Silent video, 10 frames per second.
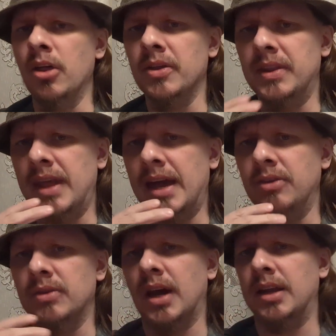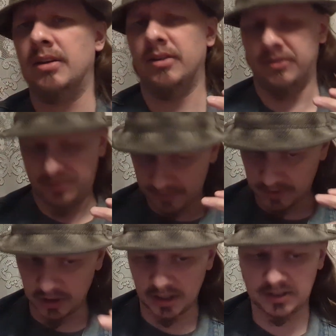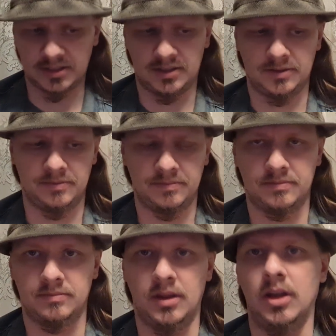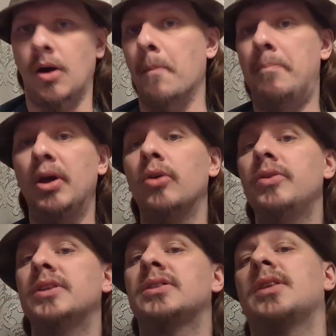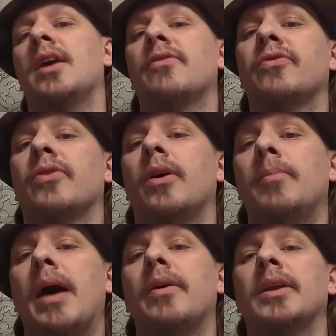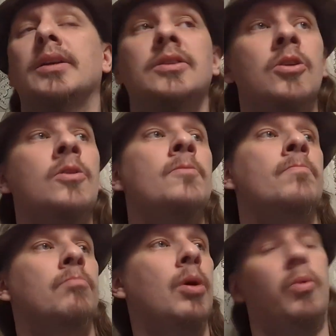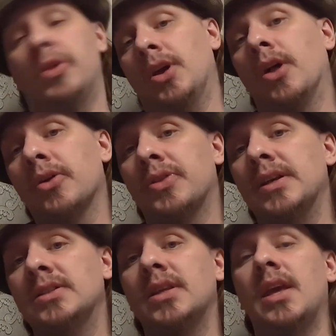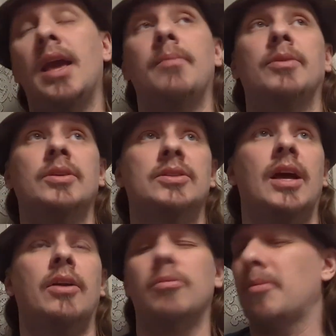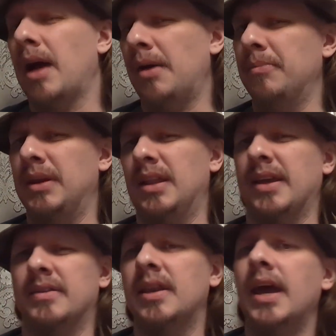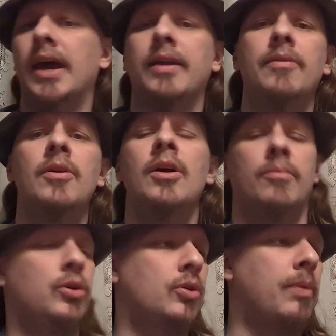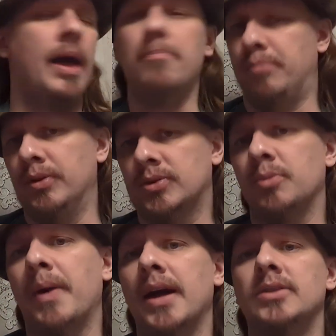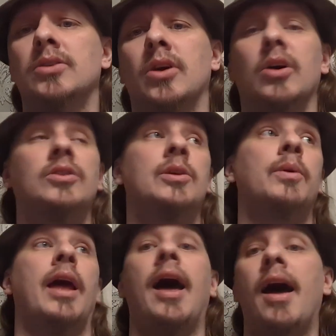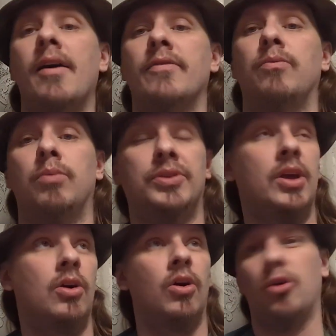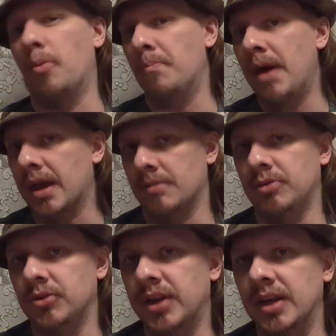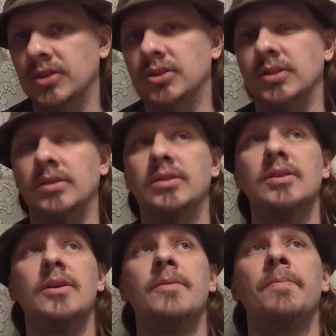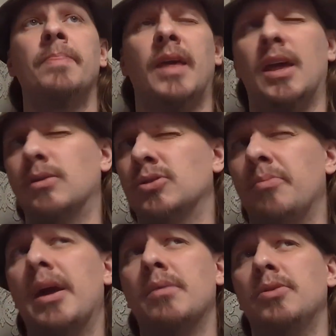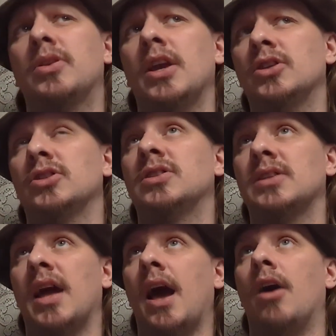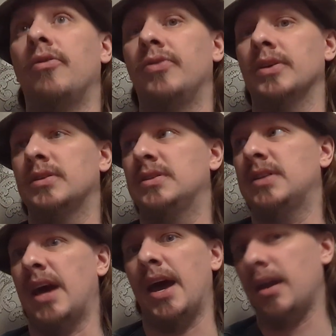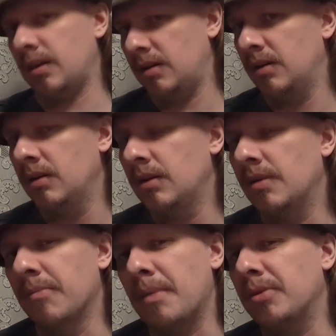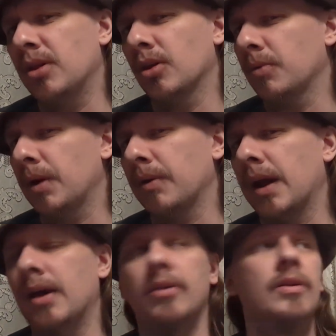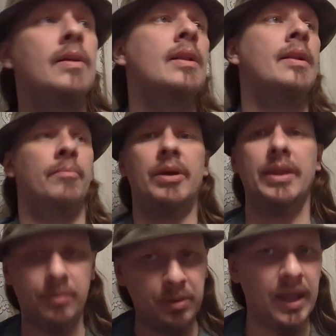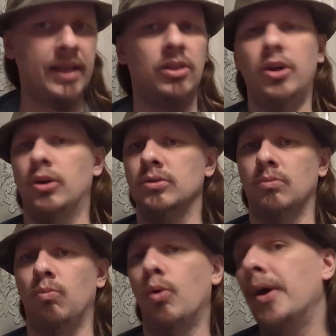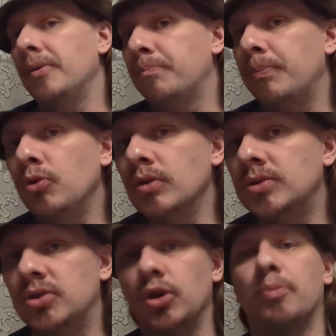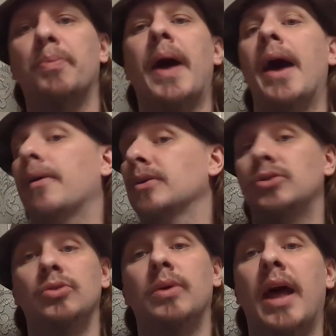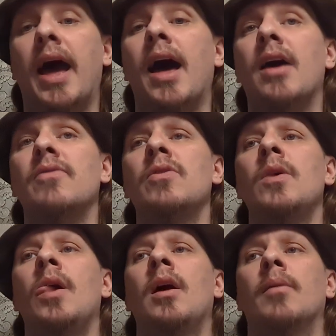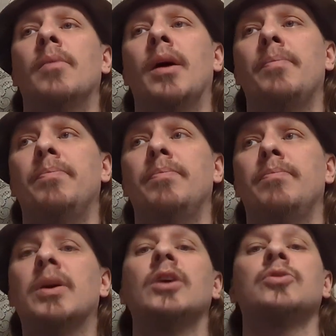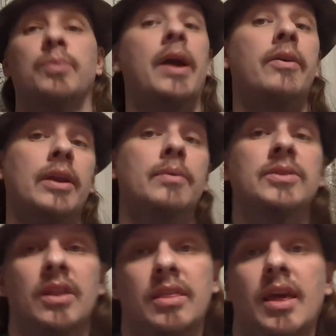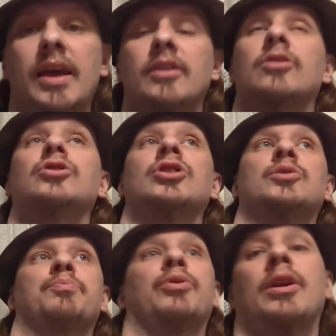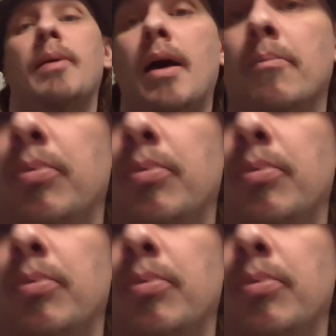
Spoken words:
than that, you kind of just, build this thing from how it is. But one of the other things in the game is, I don't remember how many, like 10, but you could buy booster packs of cards that would have what they called Omega Mutations. I think it was Omega Mutations in Alpha Tech. Might be the other way around. But they would be like little one-use superpowers you would have. But because rarity was a thing, to just print them out and